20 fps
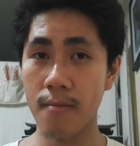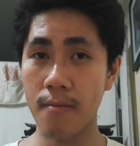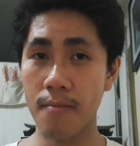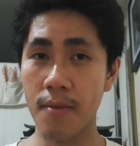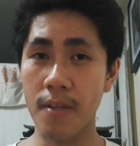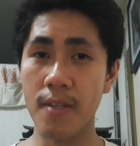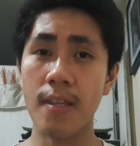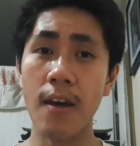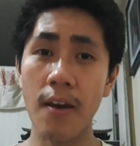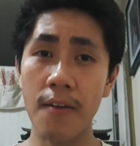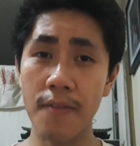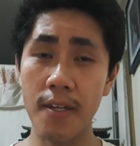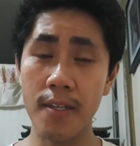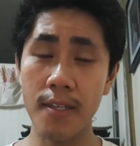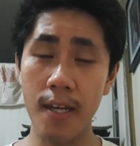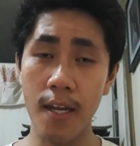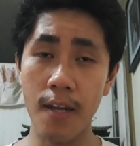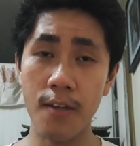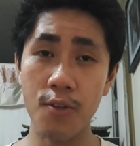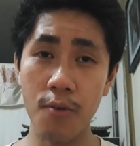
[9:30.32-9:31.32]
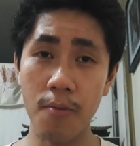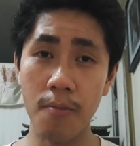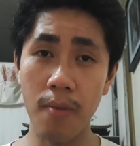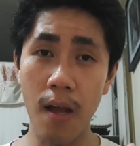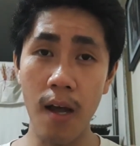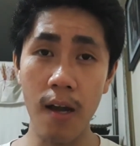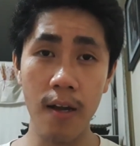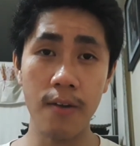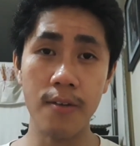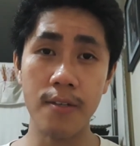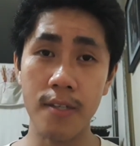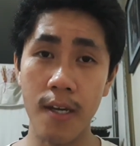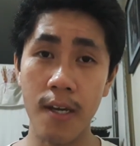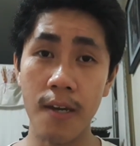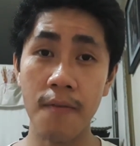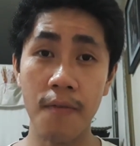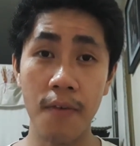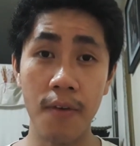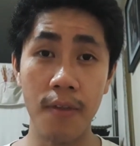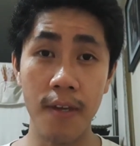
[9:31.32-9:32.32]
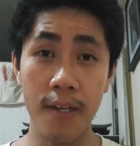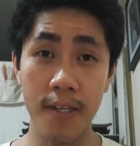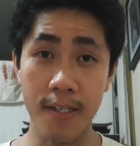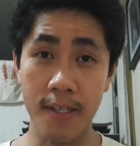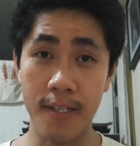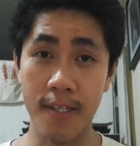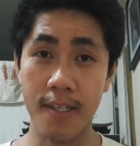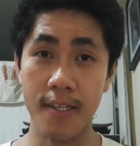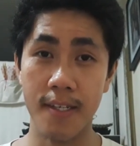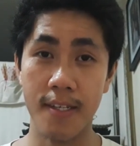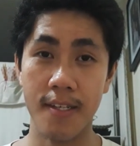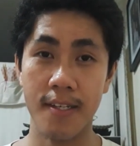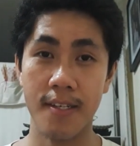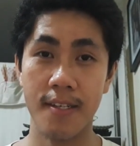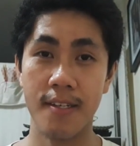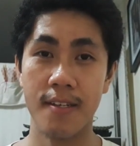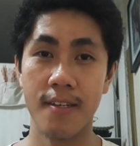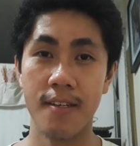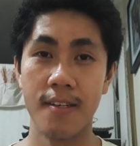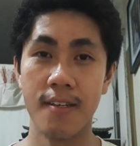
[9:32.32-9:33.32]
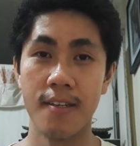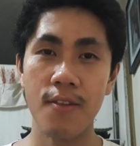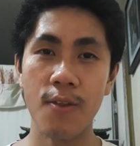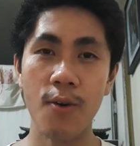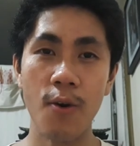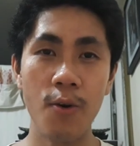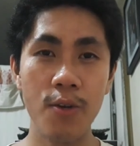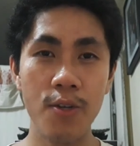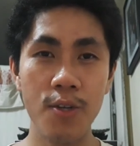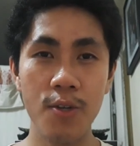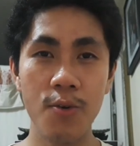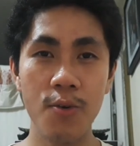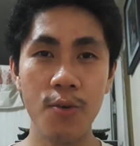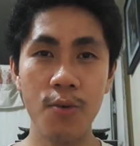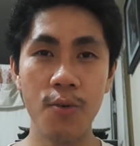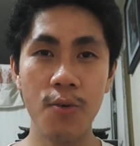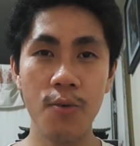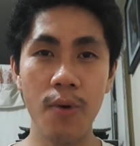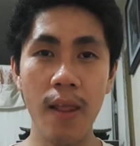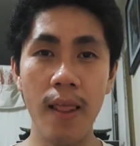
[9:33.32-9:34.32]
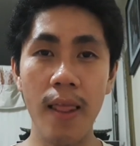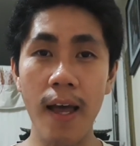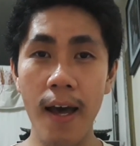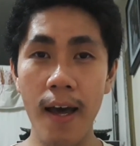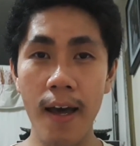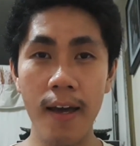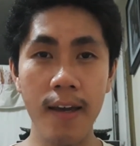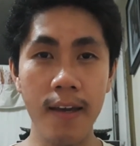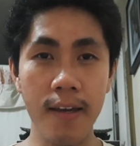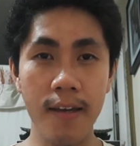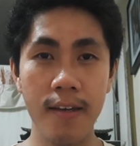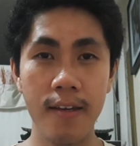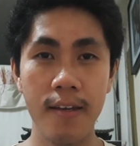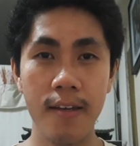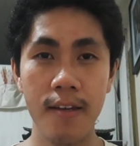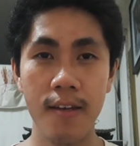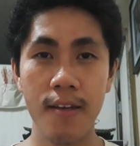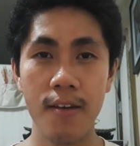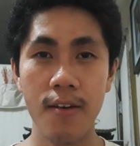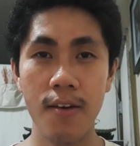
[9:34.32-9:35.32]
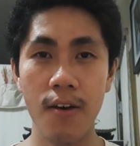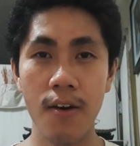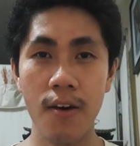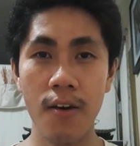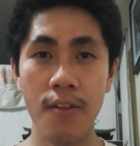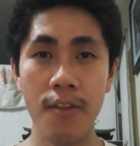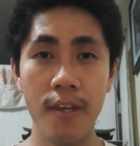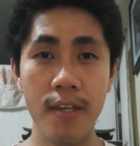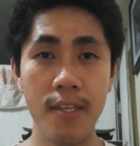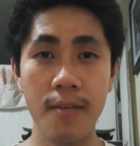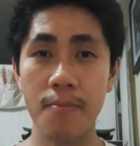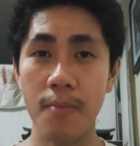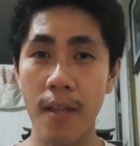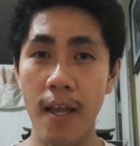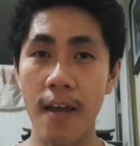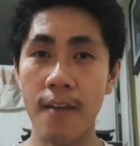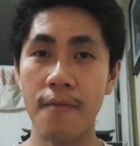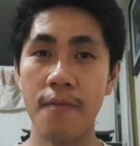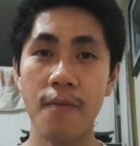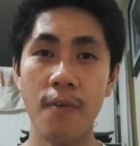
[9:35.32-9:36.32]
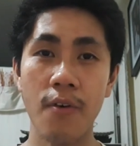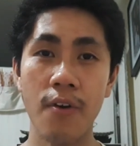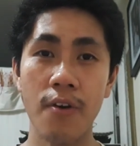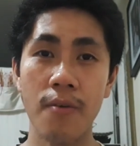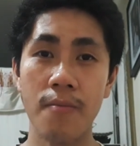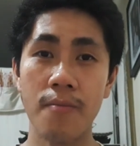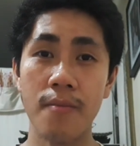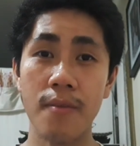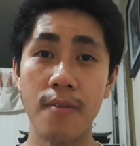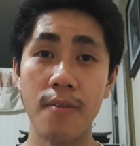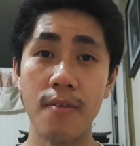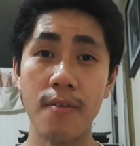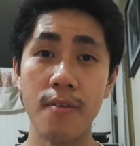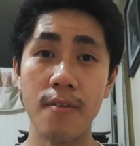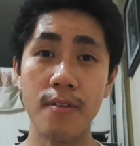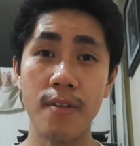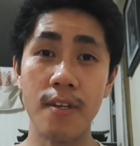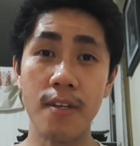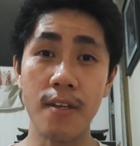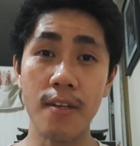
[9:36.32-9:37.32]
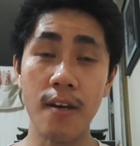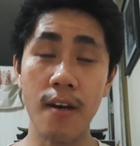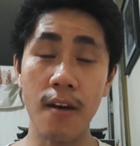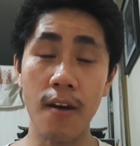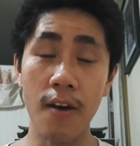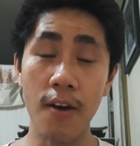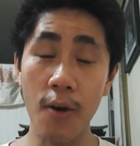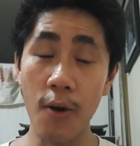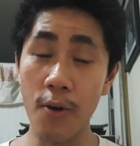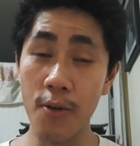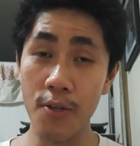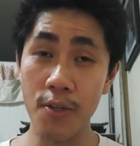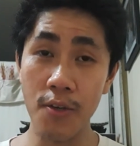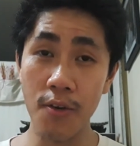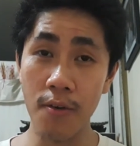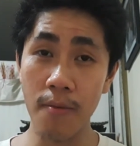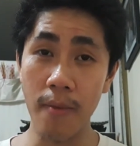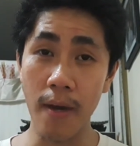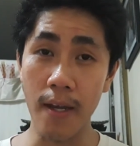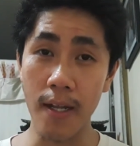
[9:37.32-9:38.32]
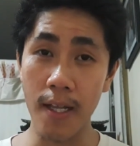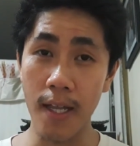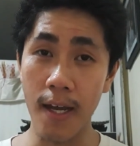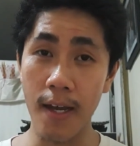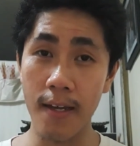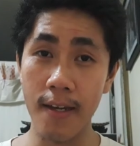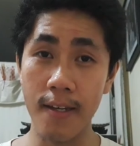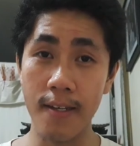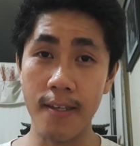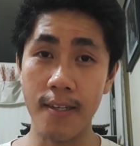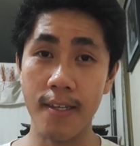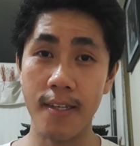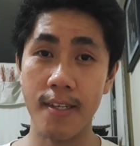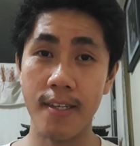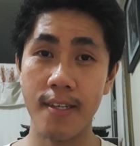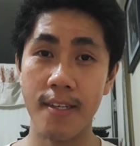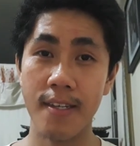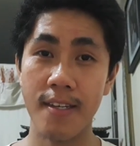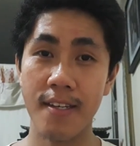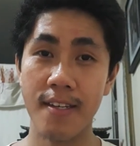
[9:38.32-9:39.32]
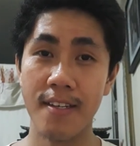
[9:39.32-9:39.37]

but now I've decided to block out time for this. Those who rely on this platform uh, are also my clients.